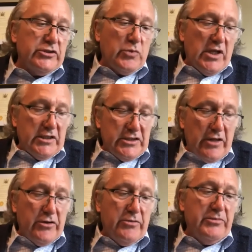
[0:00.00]
as well as
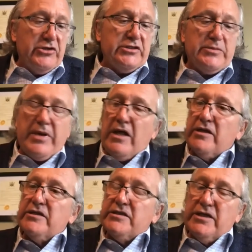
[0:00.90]
other
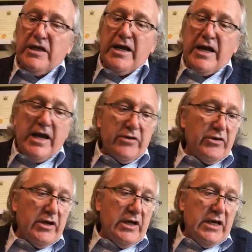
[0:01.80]
municipalities in
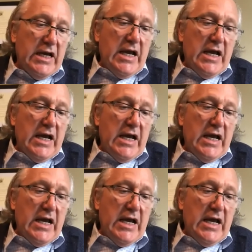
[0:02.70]
Niagara.